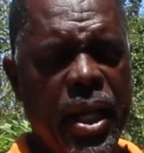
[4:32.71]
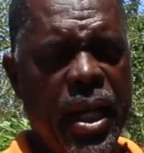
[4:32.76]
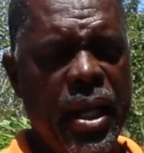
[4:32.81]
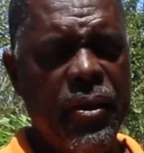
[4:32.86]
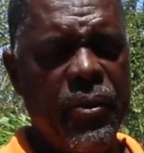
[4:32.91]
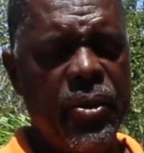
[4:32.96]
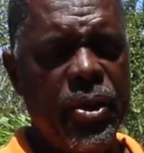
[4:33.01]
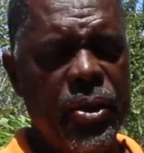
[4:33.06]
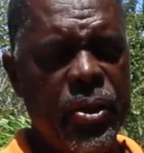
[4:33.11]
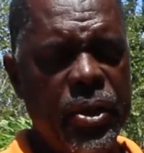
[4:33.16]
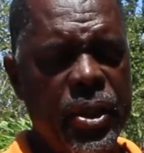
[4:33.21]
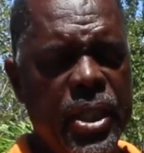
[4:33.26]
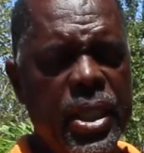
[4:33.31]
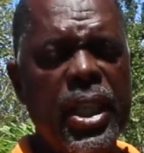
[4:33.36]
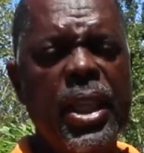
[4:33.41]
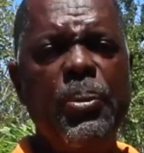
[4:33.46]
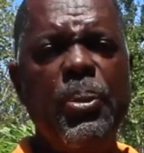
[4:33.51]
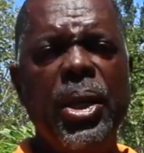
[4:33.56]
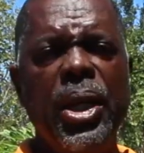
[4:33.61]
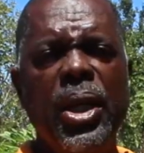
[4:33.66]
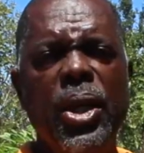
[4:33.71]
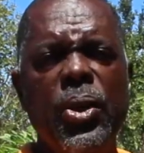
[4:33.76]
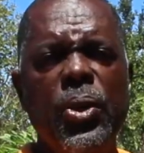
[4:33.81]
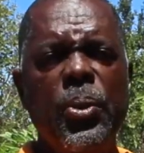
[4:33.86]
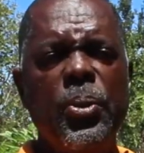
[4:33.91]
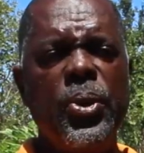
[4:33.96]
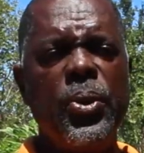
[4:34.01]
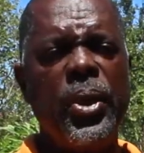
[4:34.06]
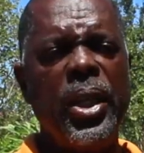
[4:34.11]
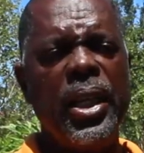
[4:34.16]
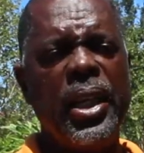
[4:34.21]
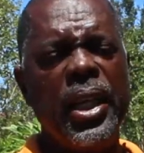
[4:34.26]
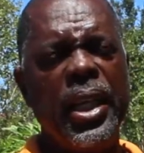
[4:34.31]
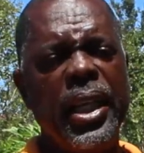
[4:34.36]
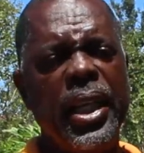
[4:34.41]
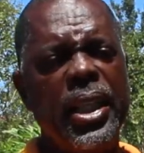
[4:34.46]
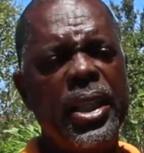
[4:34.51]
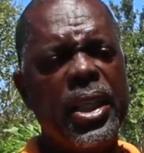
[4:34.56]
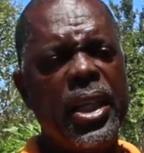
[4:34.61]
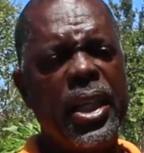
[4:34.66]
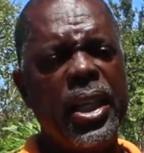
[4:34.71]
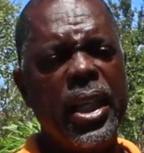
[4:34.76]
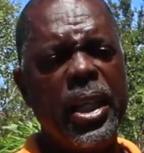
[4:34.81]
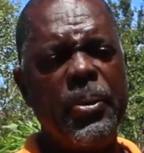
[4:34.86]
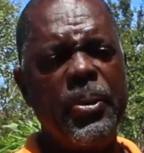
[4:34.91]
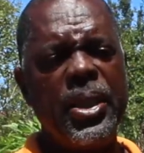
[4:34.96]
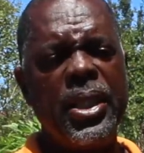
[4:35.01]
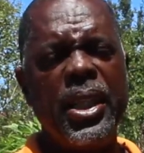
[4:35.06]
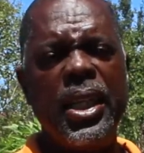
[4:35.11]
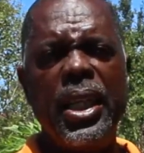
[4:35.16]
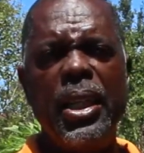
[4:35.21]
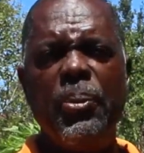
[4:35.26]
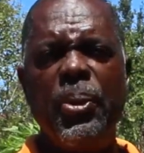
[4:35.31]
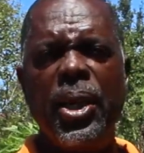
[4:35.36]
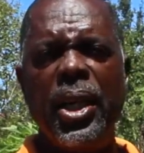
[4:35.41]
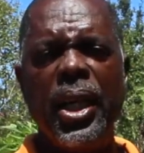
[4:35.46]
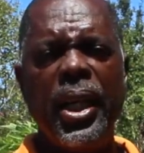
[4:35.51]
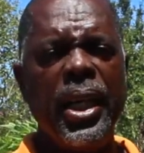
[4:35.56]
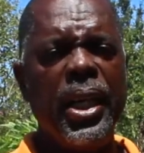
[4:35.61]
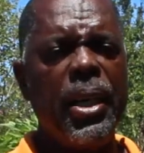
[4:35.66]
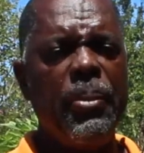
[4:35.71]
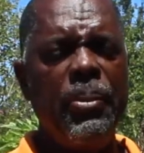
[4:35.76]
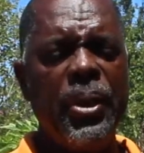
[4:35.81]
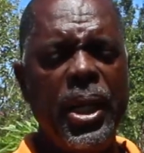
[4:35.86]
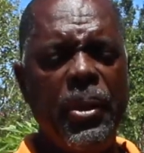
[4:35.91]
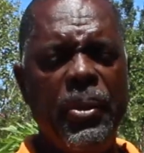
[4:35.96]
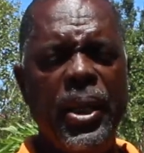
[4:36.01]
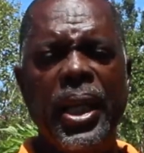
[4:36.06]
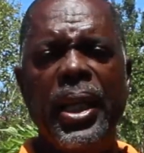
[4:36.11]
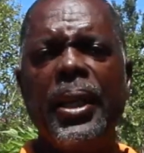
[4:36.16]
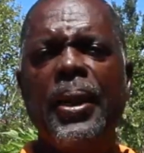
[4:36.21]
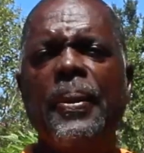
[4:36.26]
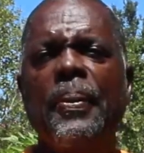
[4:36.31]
have your sleeping loops where you can get your kite sleeping like a baby.